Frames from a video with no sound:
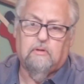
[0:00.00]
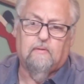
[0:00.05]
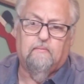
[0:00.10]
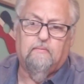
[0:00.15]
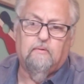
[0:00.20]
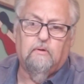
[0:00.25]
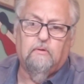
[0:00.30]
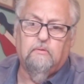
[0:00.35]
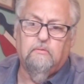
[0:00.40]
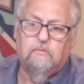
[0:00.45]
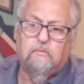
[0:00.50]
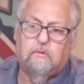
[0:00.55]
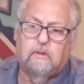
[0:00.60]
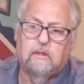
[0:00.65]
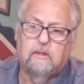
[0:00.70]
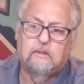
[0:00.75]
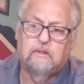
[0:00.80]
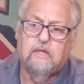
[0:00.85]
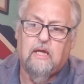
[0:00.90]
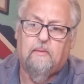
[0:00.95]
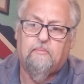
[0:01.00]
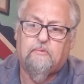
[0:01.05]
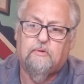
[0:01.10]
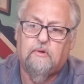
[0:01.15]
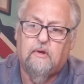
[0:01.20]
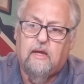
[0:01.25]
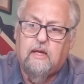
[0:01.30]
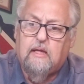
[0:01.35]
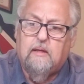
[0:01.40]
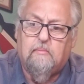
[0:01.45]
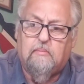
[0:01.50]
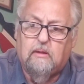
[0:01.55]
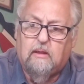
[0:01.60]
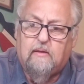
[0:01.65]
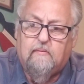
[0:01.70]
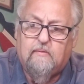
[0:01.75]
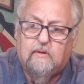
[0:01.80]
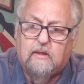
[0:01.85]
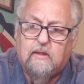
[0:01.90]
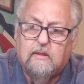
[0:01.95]
of Luke, in chapter 8, I
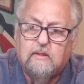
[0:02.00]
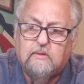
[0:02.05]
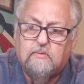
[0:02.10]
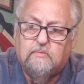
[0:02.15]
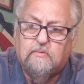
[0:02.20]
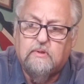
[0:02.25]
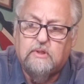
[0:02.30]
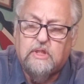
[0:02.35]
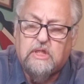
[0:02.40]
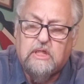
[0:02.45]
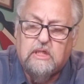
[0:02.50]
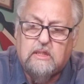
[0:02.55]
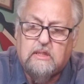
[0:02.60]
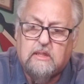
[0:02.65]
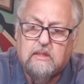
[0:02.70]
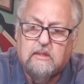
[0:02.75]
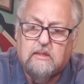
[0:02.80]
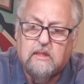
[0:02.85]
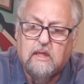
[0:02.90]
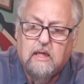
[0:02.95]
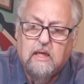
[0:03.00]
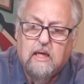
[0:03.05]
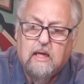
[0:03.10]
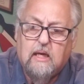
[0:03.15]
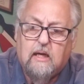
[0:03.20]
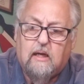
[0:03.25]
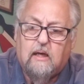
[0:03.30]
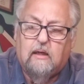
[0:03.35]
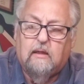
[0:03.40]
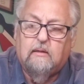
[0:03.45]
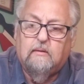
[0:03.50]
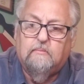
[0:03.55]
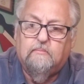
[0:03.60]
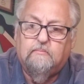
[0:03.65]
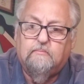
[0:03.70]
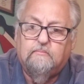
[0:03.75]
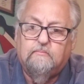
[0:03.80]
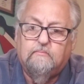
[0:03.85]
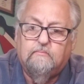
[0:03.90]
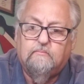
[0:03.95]
believe it is, Jesus
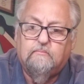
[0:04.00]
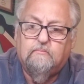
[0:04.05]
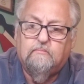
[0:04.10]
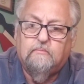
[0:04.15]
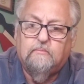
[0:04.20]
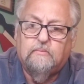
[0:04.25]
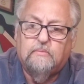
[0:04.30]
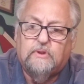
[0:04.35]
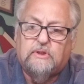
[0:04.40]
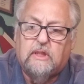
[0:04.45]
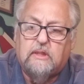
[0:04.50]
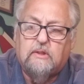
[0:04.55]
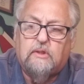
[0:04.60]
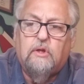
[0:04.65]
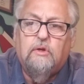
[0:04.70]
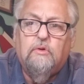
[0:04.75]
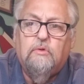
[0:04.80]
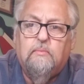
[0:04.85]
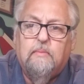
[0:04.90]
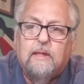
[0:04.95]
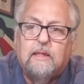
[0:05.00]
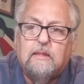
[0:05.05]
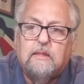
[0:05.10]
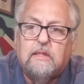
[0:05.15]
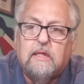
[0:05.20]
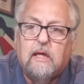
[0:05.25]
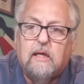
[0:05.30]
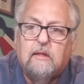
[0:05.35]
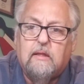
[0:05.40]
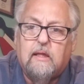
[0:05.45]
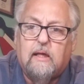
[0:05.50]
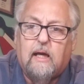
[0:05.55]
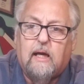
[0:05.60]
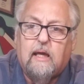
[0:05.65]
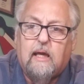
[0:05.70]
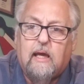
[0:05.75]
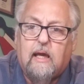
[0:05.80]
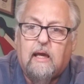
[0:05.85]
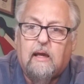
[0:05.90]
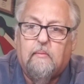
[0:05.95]
says, who do men say that I
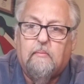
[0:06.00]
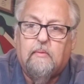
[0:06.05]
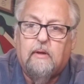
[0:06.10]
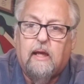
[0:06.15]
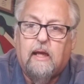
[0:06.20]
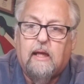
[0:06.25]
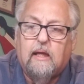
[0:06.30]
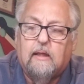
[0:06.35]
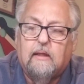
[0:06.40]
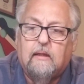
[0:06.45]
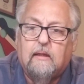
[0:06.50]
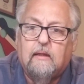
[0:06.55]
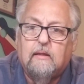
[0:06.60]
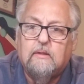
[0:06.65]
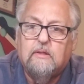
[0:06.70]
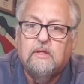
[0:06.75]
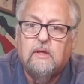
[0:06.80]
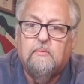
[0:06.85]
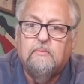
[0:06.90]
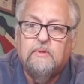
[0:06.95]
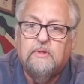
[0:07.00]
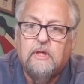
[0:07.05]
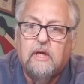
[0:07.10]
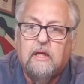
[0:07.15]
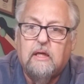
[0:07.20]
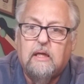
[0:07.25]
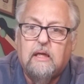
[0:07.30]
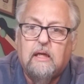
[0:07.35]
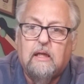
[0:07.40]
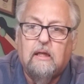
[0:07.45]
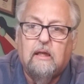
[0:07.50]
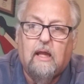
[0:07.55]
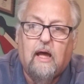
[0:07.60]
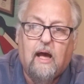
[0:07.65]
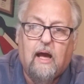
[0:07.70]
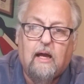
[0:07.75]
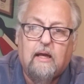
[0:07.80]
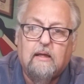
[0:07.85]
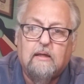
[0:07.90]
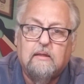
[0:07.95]
am? And some say
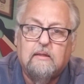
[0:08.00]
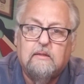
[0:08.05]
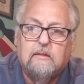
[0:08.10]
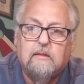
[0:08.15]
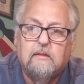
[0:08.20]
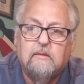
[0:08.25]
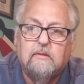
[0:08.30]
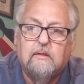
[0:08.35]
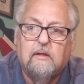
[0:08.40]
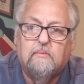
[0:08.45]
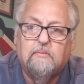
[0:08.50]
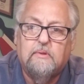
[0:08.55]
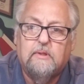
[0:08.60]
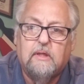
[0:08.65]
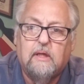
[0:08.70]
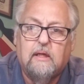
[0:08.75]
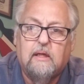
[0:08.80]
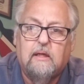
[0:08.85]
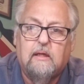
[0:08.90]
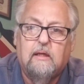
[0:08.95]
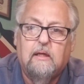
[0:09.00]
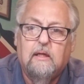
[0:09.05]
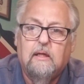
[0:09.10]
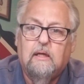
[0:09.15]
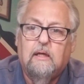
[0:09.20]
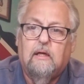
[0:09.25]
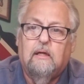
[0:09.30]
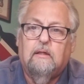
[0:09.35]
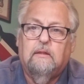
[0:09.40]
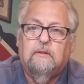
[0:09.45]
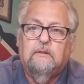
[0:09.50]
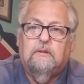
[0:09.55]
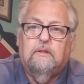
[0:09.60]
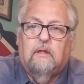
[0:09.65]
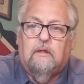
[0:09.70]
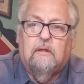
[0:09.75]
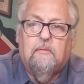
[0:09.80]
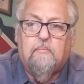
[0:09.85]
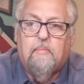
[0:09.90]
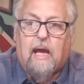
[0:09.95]
Elias, some say
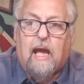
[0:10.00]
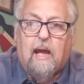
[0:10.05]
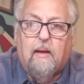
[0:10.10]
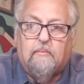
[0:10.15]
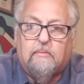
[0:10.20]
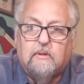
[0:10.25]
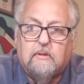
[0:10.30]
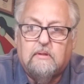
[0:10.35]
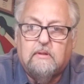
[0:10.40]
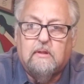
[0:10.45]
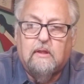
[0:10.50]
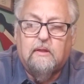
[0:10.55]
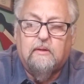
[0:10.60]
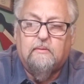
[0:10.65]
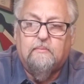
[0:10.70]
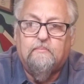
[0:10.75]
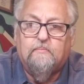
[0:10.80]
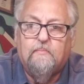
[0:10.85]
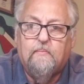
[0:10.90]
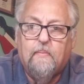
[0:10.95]
John the Baptist, and